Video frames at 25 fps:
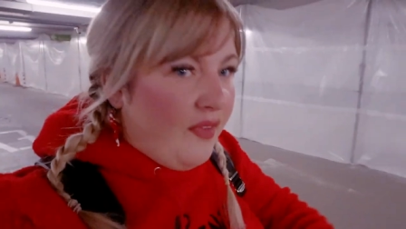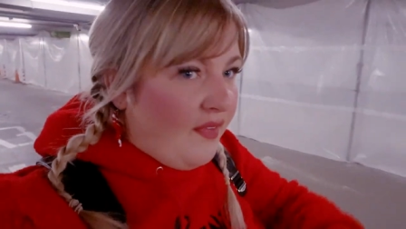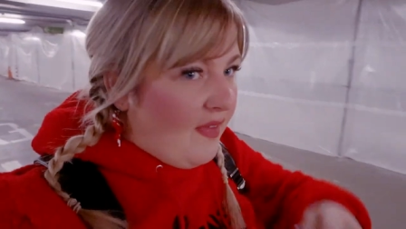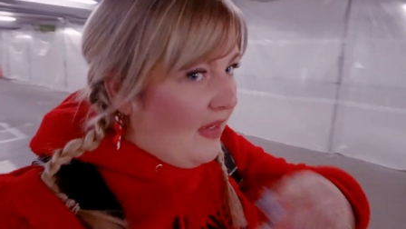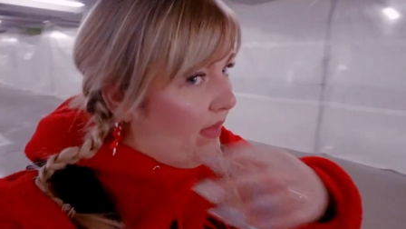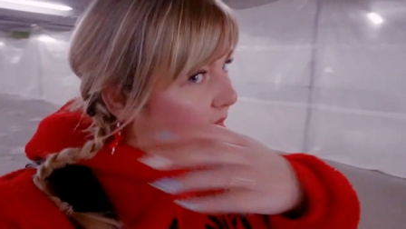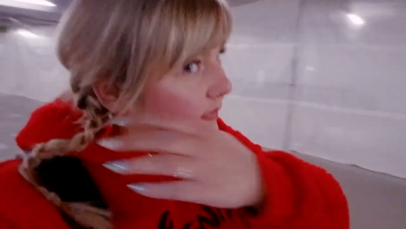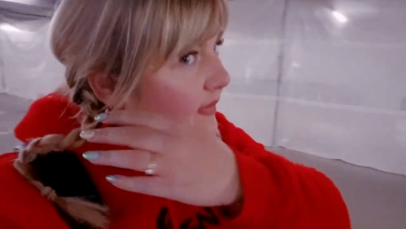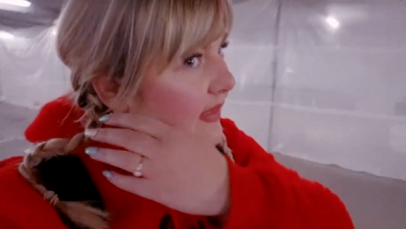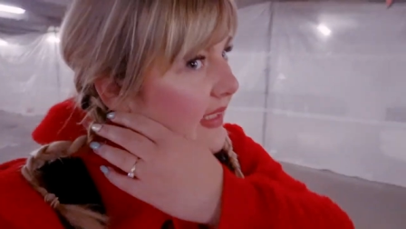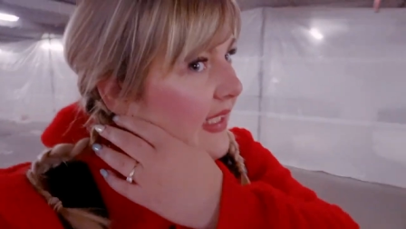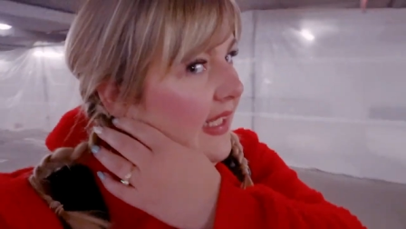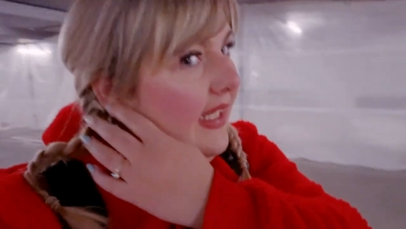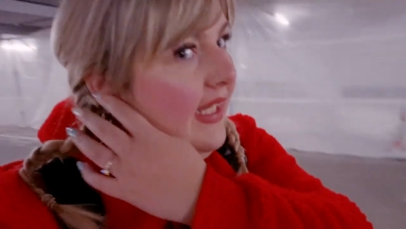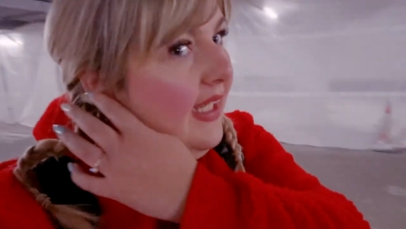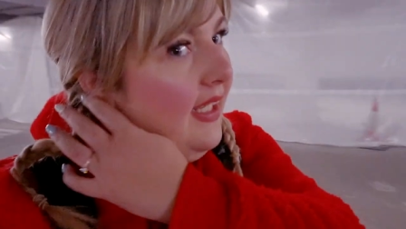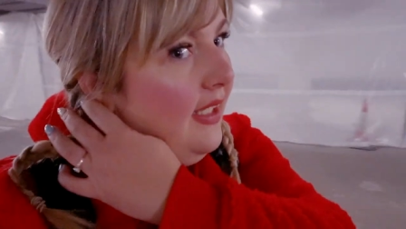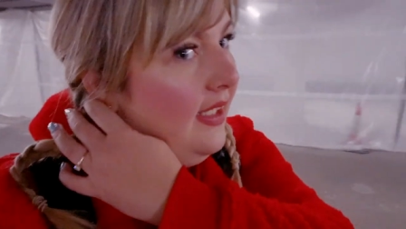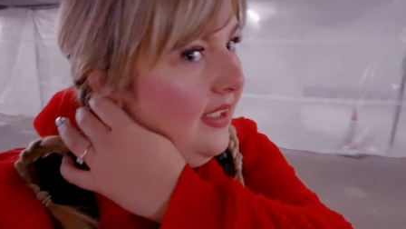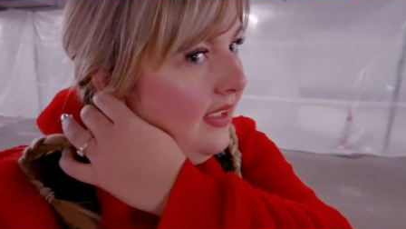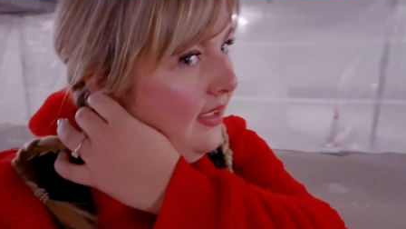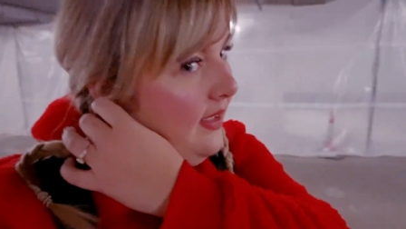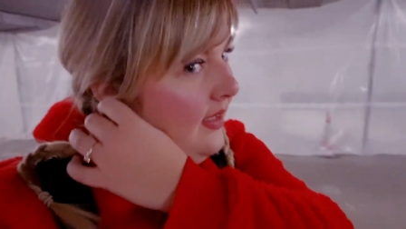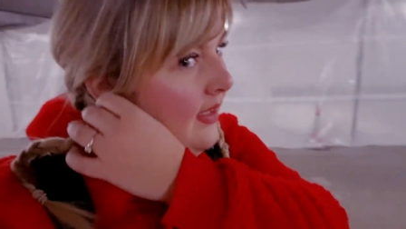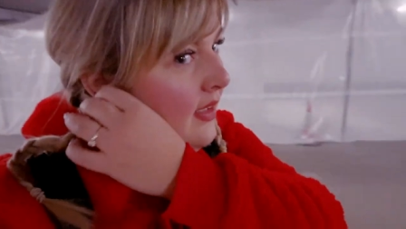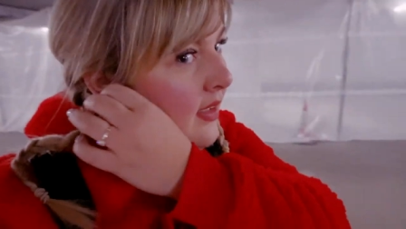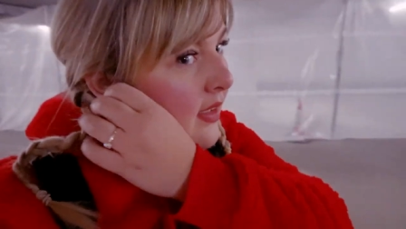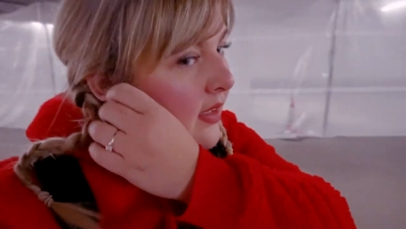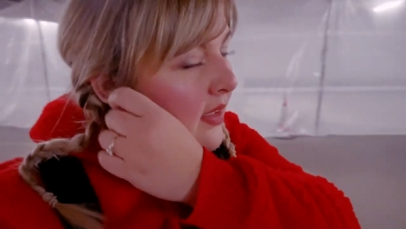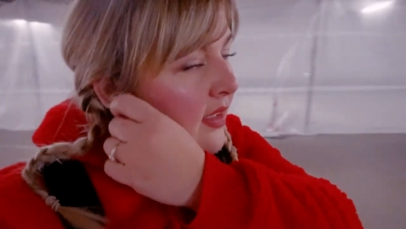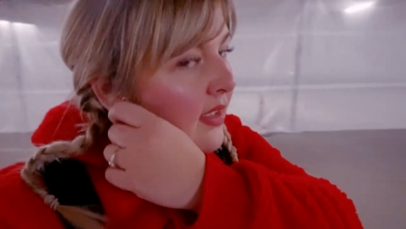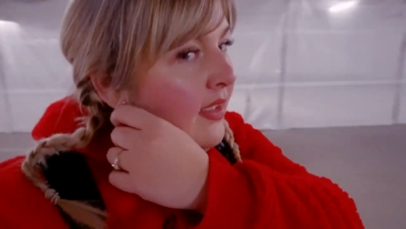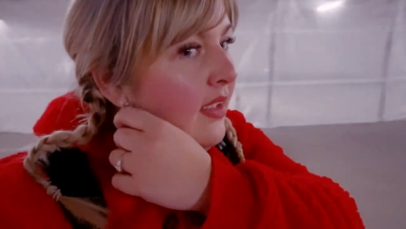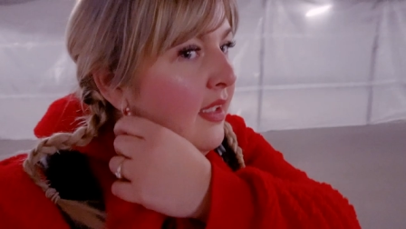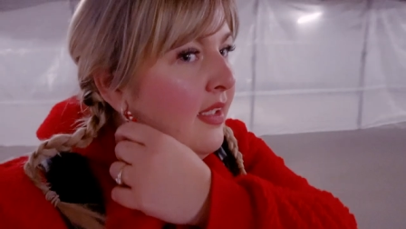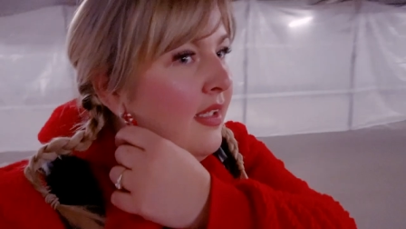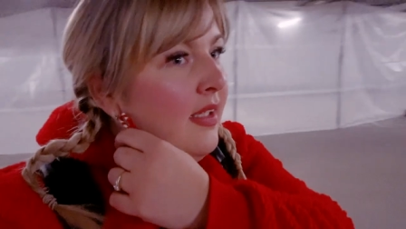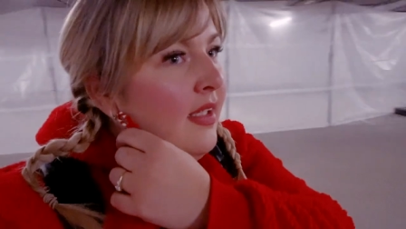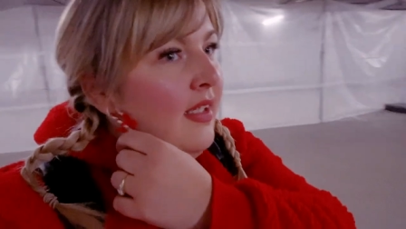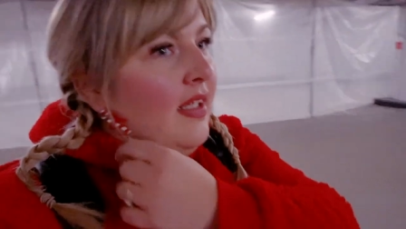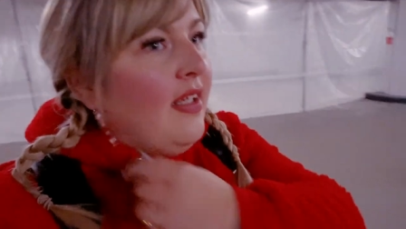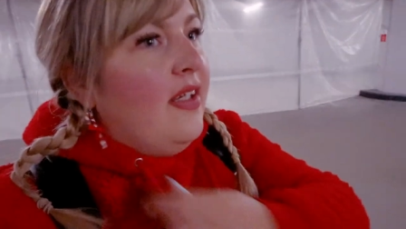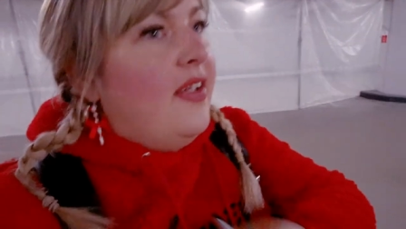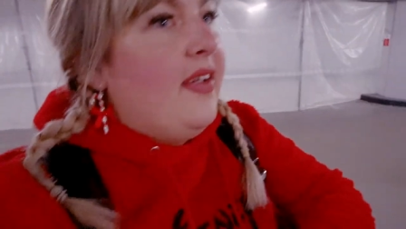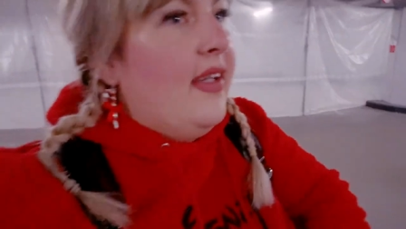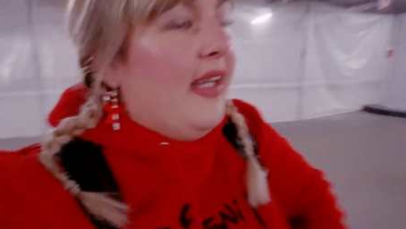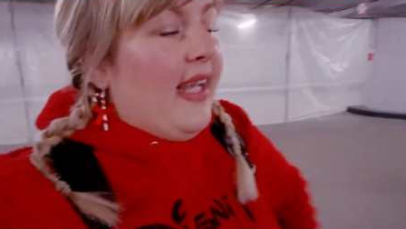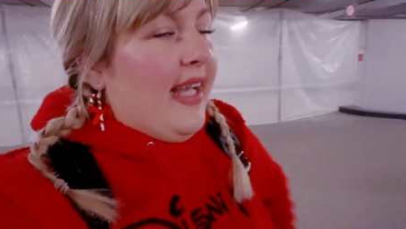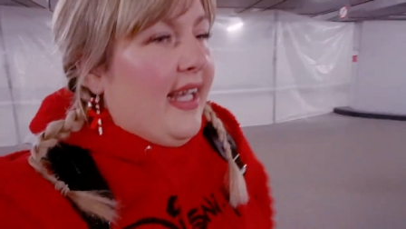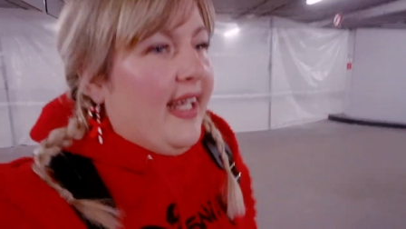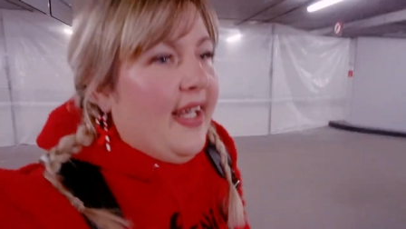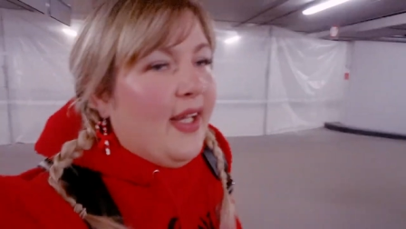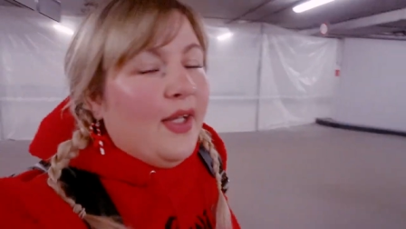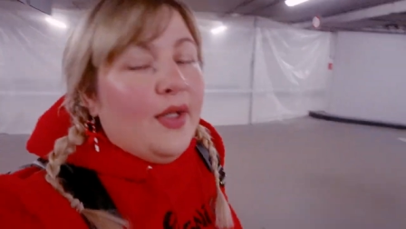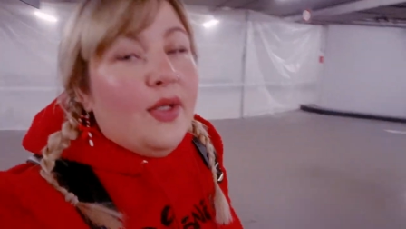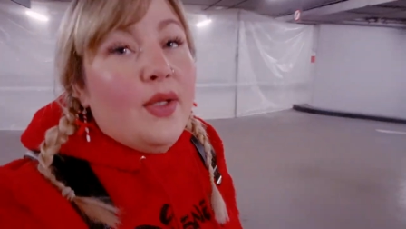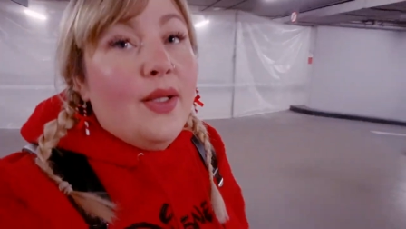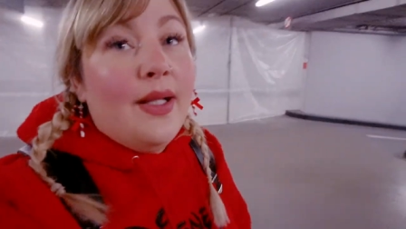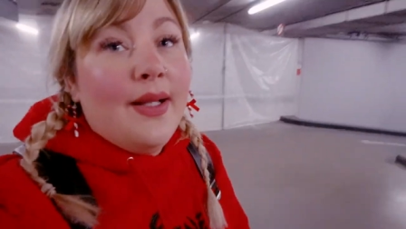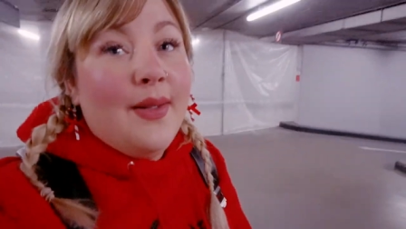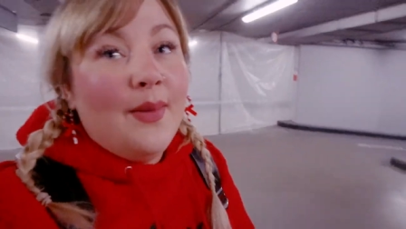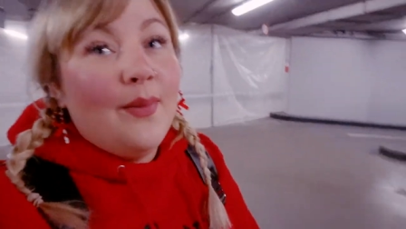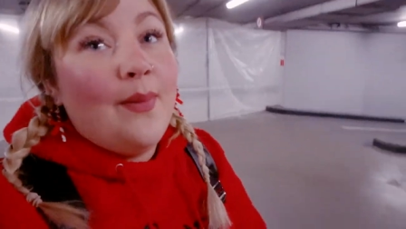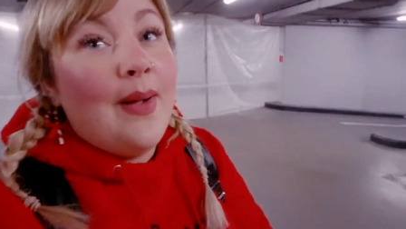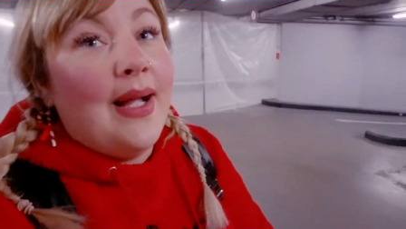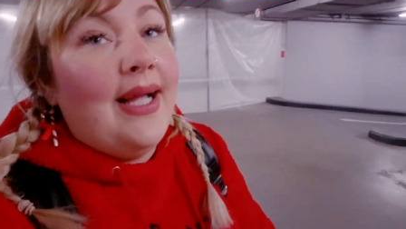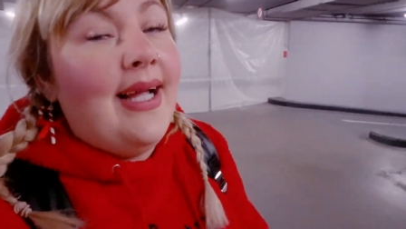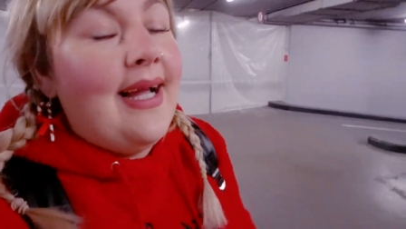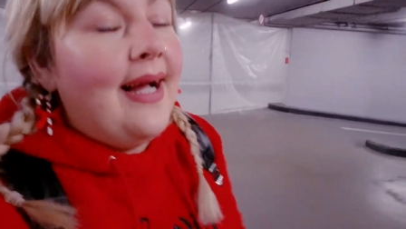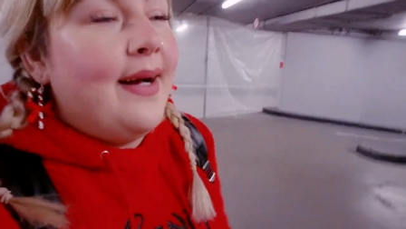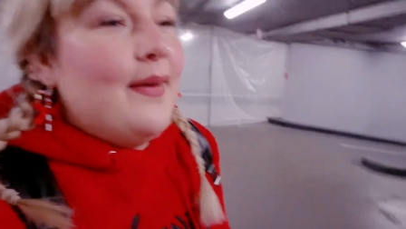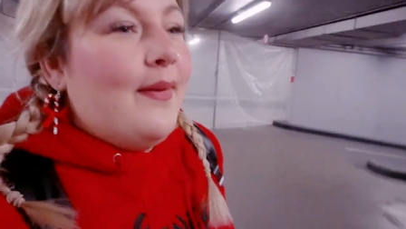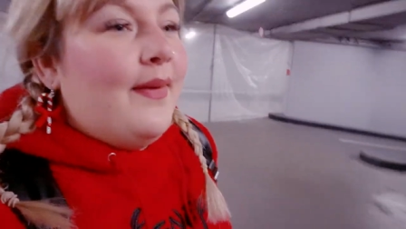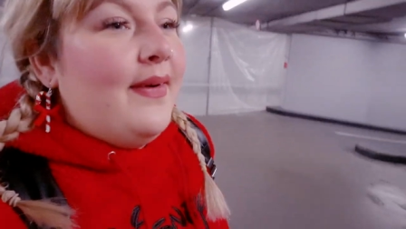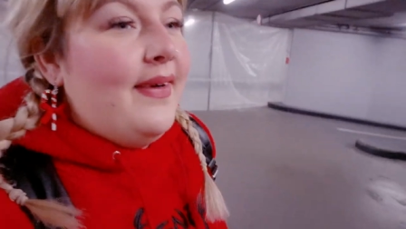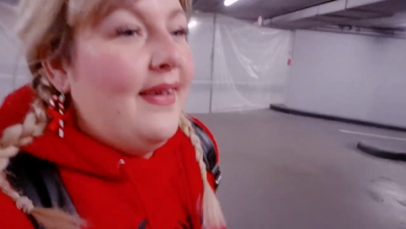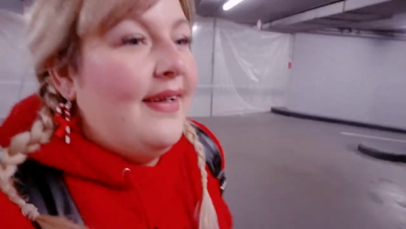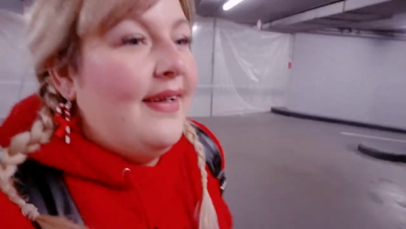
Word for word: we found it? Okay, cool. Way out.